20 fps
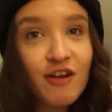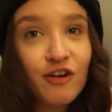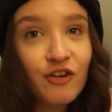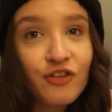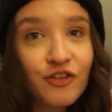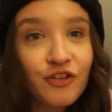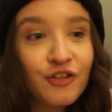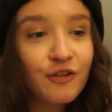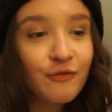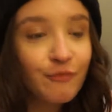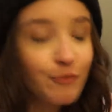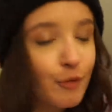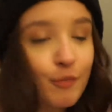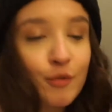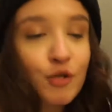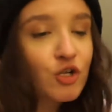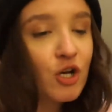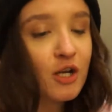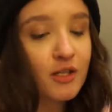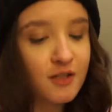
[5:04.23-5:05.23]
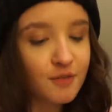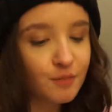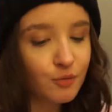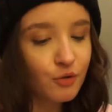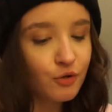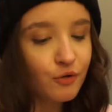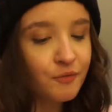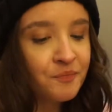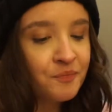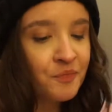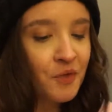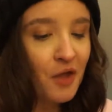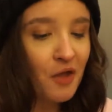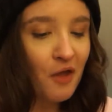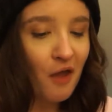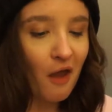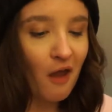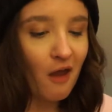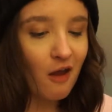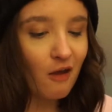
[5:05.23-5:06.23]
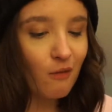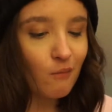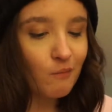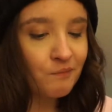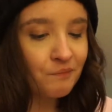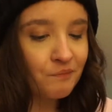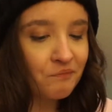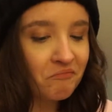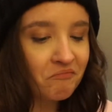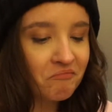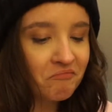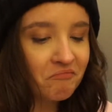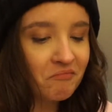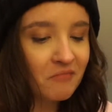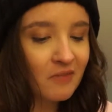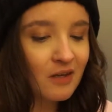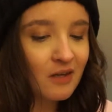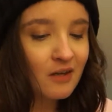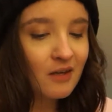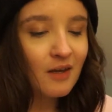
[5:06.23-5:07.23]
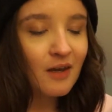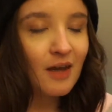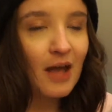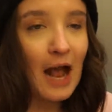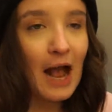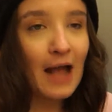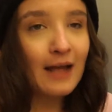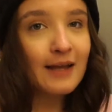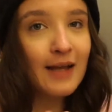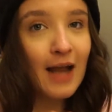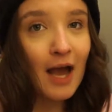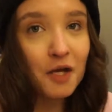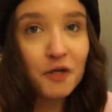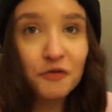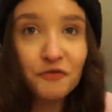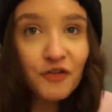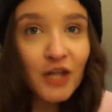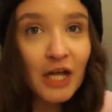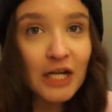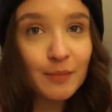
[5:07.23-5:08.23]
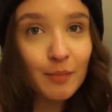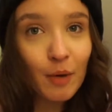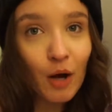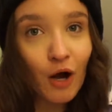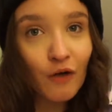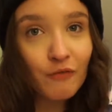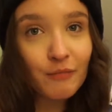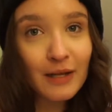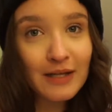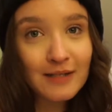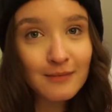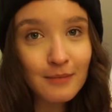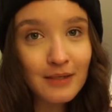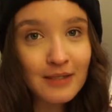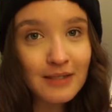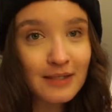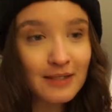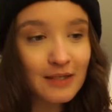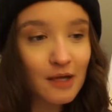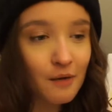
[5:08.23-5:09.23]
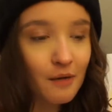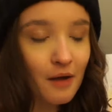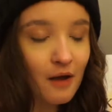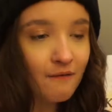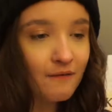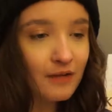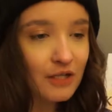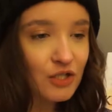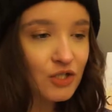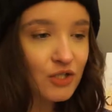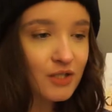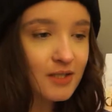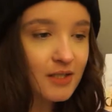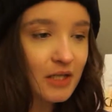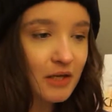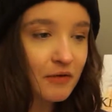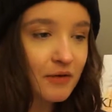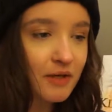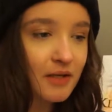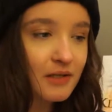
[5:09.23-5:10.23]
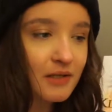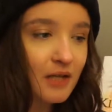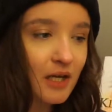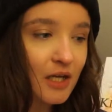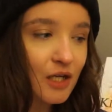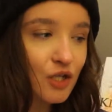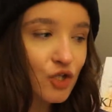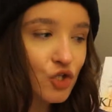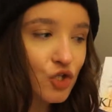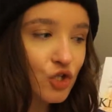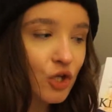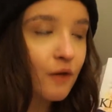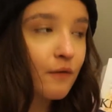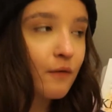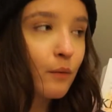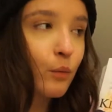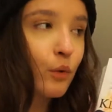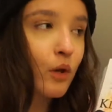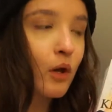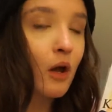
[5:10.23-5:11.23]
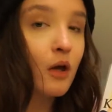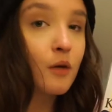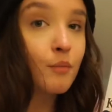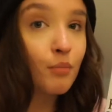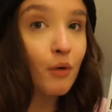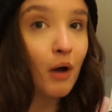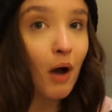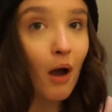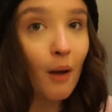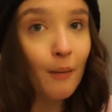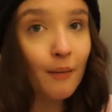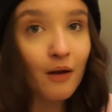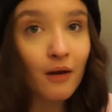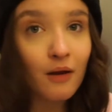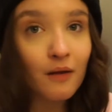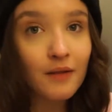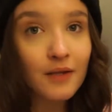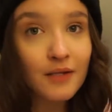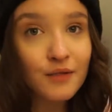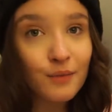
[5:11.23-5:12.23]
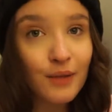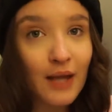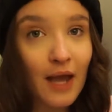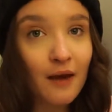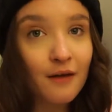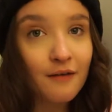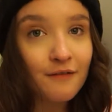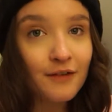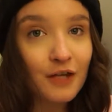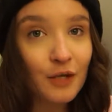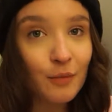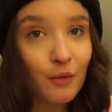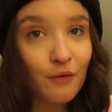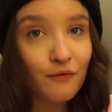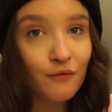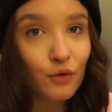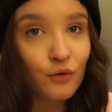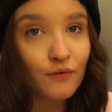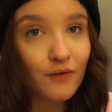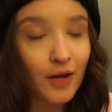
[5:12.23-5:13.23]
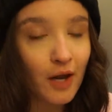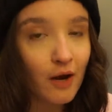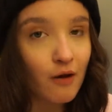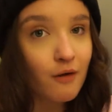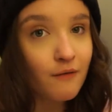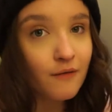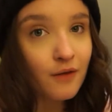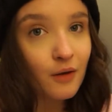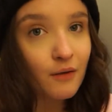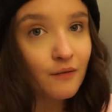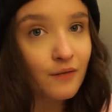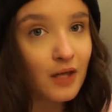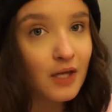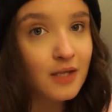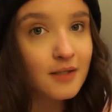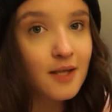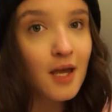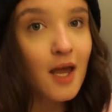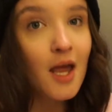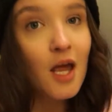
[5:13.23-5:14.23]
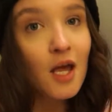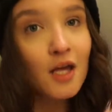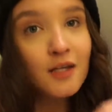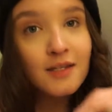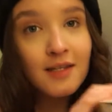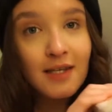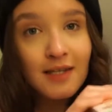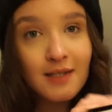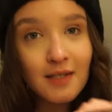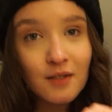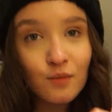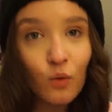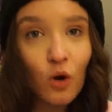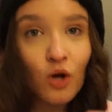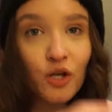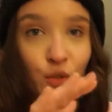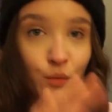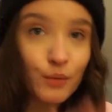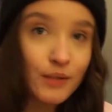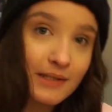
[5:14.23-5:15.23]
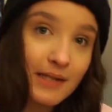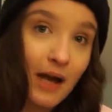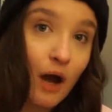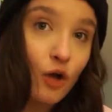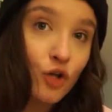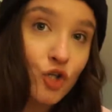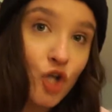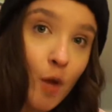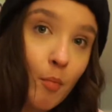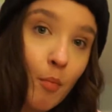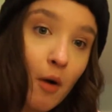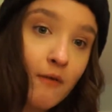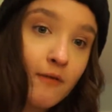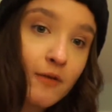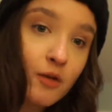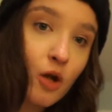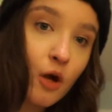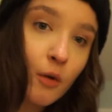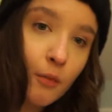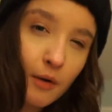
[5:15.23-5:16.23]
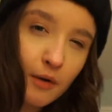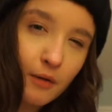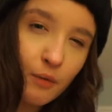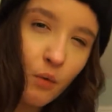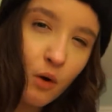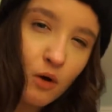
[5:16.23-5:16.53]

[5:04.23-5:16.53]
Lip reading: on the public transport. I kind of feel like a part of me is missing now that I've finished the series. Like, it's so fucking good. But I'm going to this weekend film a full video review of this. So this is what you were sat on top of, along with